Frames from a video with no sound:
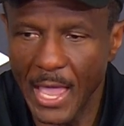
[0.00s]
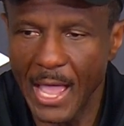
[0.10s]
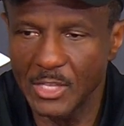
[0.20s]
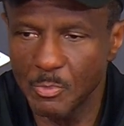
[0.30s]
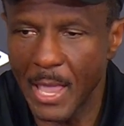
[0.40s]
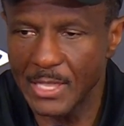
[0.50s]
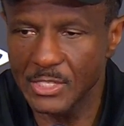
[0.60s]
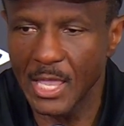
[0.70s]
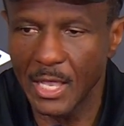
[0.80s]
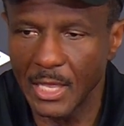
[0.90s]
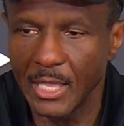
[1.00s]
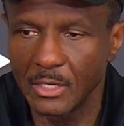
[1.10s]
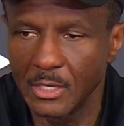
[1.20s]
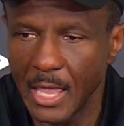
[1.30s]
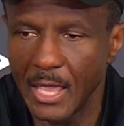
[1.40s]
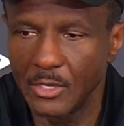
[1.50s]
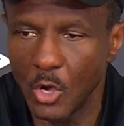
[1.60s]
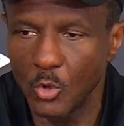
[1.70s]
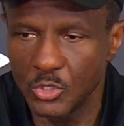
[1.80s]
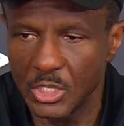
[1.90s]
guys, Pascal and
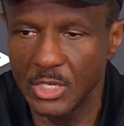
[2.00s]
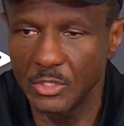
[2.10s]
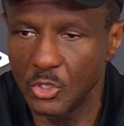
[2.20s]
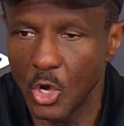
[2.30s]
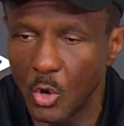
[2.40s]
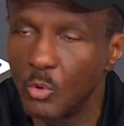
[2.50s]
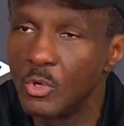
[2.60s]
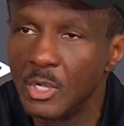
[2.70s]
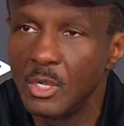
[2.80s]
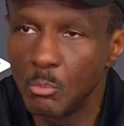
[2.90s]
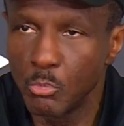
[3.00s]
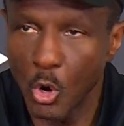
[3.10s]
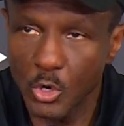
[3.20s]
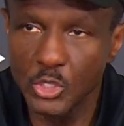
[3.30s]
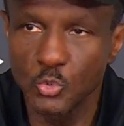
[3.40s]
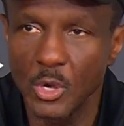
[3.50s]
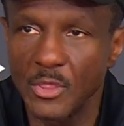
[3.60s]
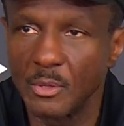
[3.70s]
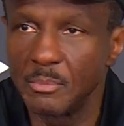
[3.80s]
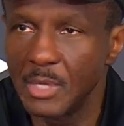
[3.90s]
OG, you know, broke his
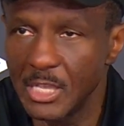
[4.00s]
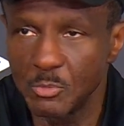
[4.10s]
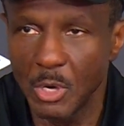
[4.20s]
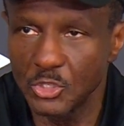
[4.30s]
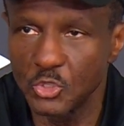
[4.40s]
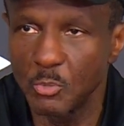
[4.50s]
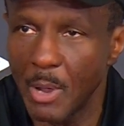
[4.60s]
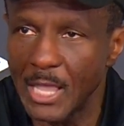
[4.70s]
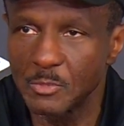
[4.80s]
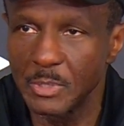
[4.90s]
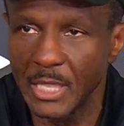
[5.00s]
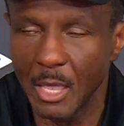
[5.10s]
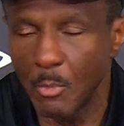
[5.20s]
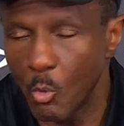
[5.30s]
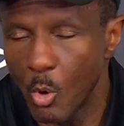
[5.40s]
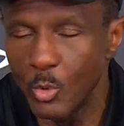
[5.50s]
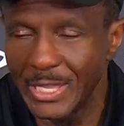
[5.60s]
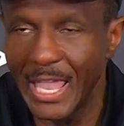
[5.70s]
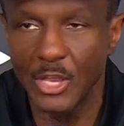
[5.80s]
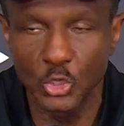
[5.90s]
rhythm as much as you possibly can. But what we
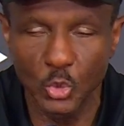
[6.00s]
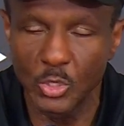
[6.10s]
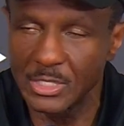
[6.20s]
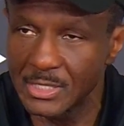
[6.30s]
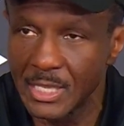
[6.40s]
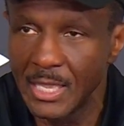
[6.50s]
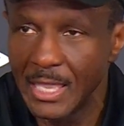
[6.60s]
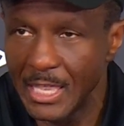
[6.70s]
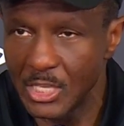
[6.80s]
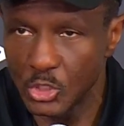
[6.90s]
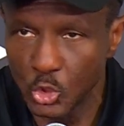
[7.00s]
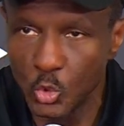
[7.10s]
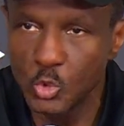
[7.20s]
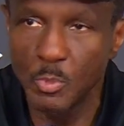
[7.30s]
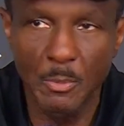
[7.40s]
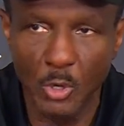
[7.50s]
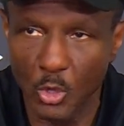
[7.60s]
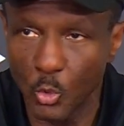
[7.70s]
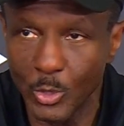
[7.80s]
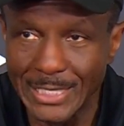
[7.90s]
can't do is lose people
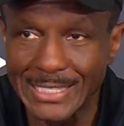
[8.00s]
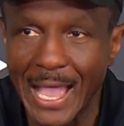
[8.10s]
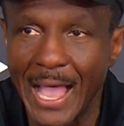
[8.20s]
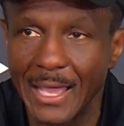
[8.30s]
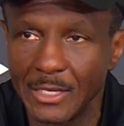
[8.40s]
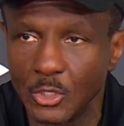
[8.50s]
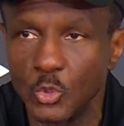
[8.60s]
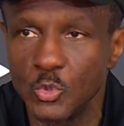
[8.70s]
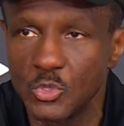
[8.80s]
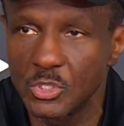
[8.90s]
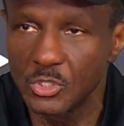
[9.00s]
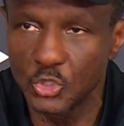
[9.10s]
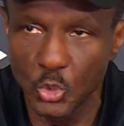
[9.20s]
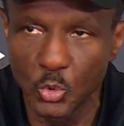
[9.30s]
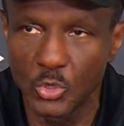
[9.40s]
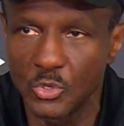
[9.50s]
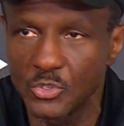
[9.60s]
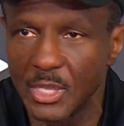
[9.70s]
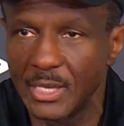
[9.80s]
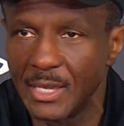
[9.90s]
on the weak side, lose
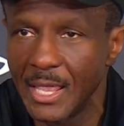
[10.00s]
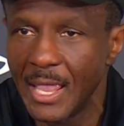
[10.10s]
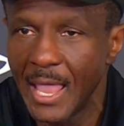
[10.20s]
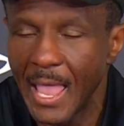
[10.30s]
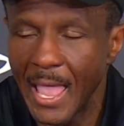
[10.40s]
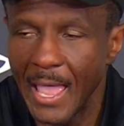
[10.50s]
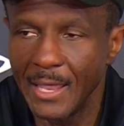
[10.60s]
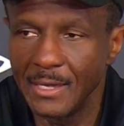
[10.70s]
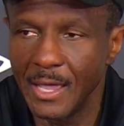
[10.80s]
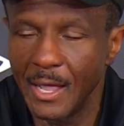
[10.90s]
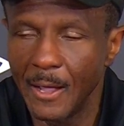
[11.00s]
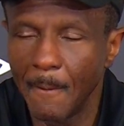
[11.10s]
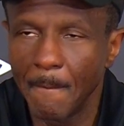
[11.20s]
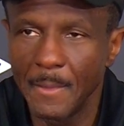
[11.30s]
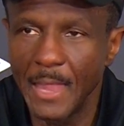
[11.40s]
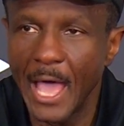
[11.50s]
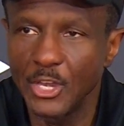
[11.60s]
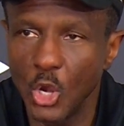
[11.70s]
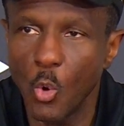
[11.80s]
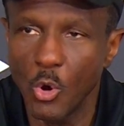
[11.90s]
shooters, and
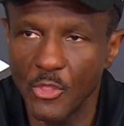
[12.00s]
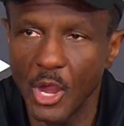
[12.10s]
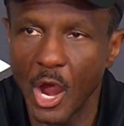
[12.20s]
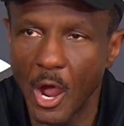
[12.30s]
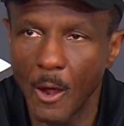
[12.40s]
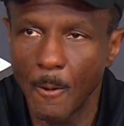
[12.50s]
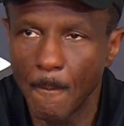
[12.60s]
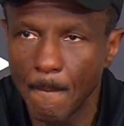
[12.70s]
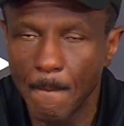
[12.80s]
not know where they are.